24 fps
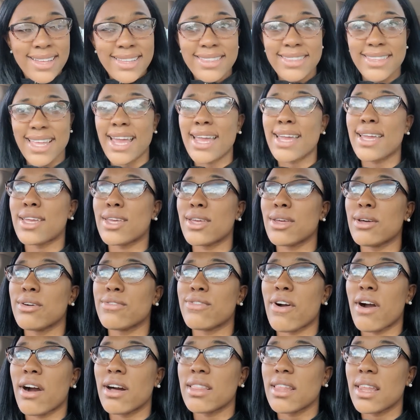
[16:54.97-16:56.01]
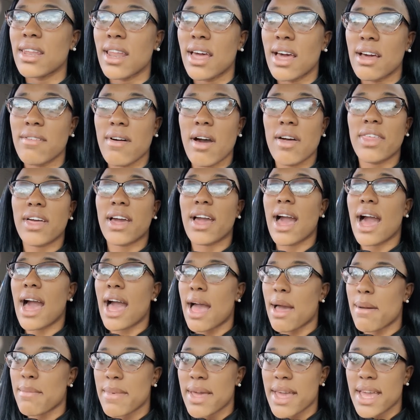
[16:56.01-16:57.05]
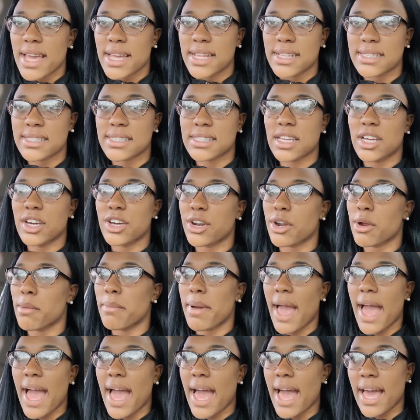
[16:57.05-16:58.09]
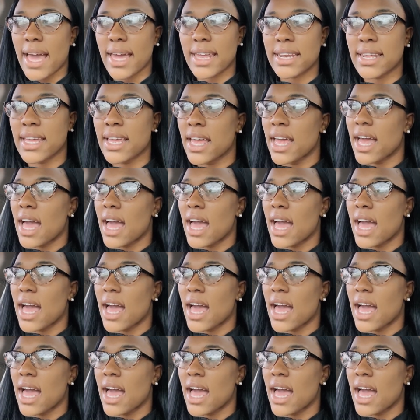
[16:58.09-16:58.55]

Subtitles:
Thank you for all the love, all the comments, good or bad.